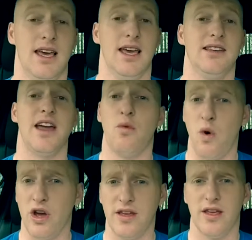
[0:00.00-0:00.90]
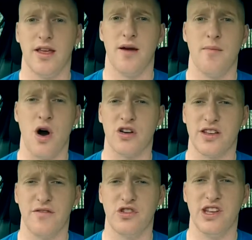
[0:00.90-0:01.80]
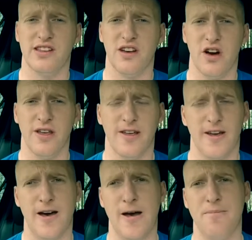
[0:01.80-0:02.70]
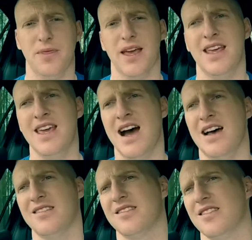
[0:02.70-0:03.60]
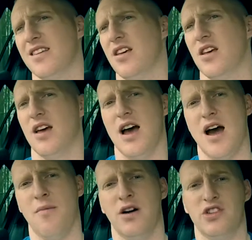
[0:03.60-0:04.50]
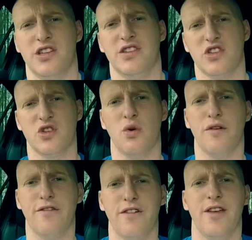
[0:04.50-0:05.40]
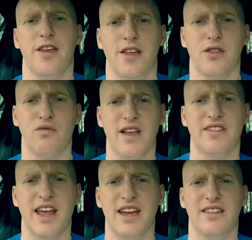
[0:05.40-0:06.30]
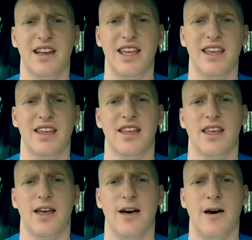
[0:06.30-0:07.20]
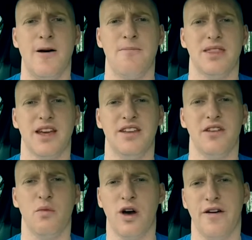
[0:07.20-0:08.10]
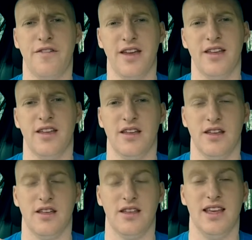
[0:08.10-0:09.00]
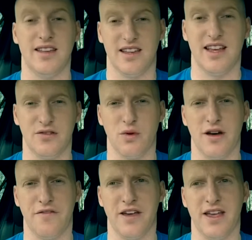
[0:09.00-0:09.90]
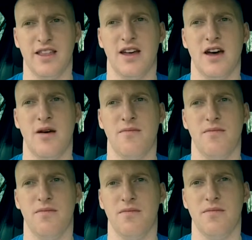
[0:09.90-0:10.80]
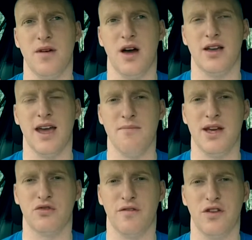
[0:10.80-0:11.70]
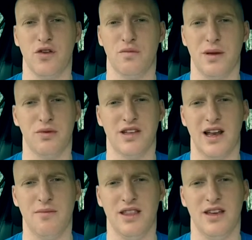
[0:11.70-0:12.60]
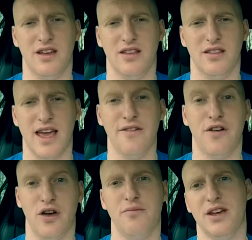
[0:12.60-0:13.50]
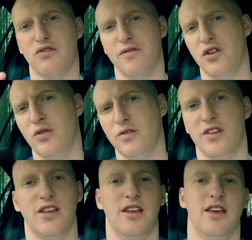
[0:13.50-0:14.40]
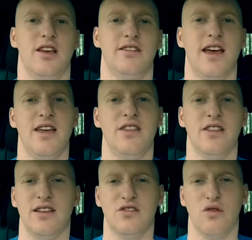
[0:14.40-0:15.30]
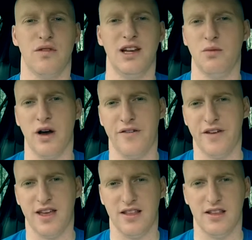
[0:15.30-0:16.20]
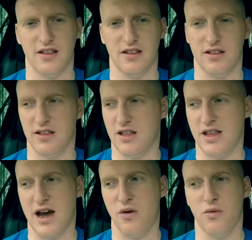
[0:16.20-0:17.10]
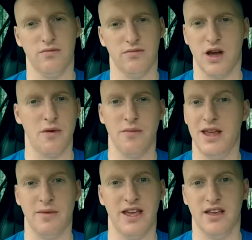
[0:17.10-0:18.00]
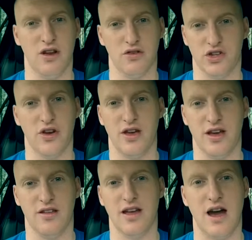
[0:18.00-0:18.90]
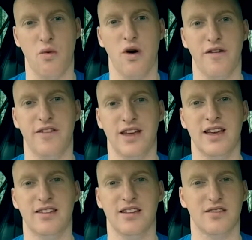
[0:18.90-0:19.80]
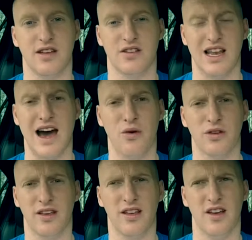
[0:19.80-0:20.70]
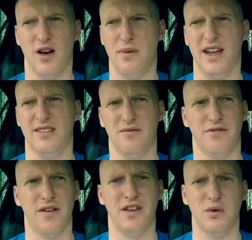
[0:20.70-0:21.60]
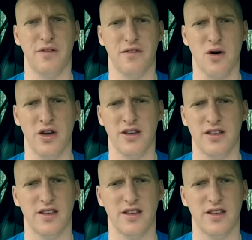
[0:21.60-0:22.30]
Mk7 GTI, and he asked how much is the sort of the resonator delete, and is it worth it? Yes, it worth it. I get mixed reviews, people telling me that they've heard mixed reviews saying that it's not really worth it. Now, come and meet me and I'll show you how worth it is. It's loud. I paid 50 quid for mine.